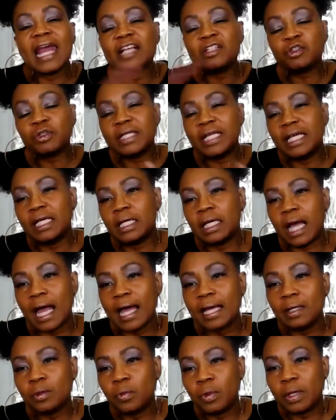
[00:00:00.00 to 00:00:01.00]
actually he
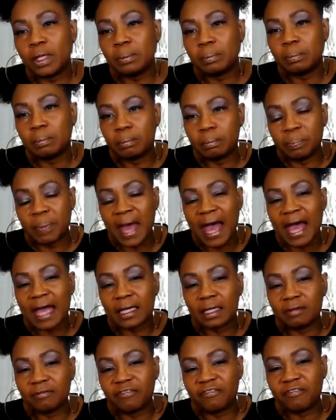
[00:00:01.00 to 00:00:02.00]
kind of went
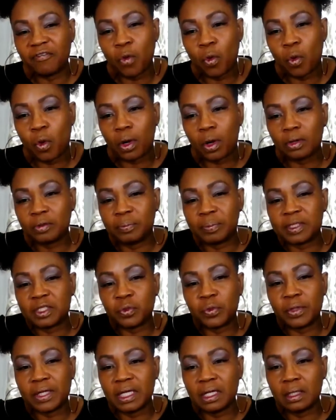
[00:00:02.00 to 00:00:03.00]
back and forth
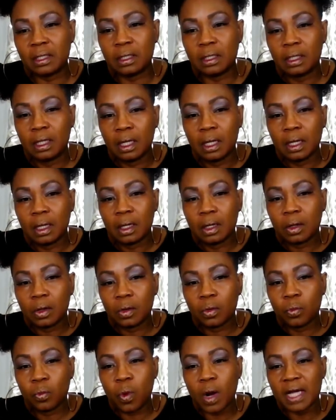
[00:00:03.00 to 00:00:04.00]
between
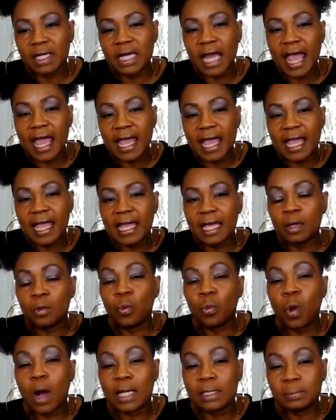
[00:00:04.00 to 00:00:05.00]
1A
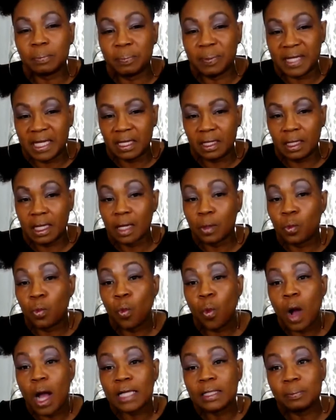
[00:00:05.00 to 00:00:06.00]
and 1B.
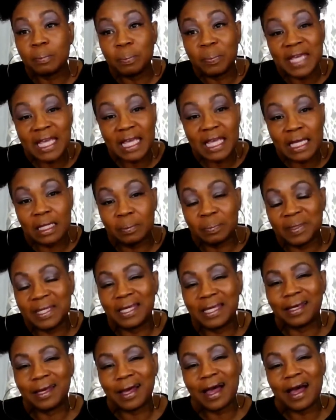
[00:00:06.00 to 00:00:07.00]
And 1B
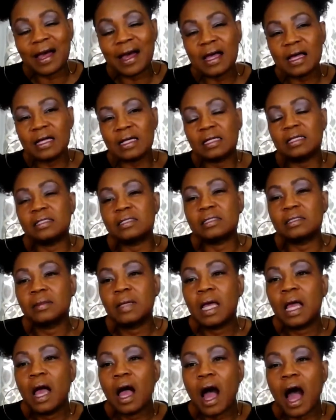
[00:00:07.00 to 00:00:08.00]
because
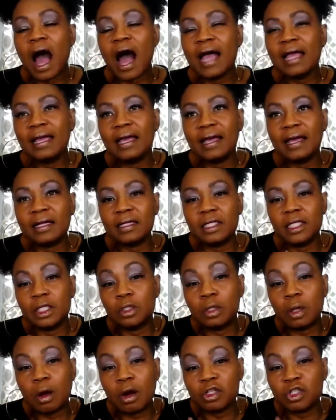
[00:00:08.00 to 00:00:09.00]
I had an
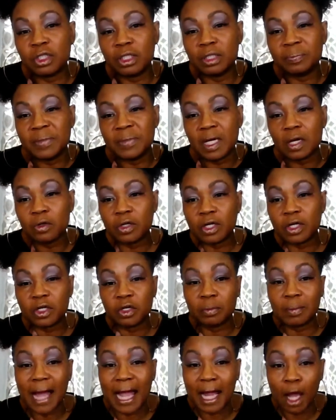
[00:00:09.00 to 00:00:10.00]
enlarged lymph node
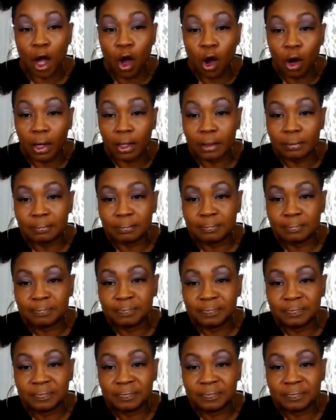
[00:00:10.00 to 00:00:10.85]
under my arm.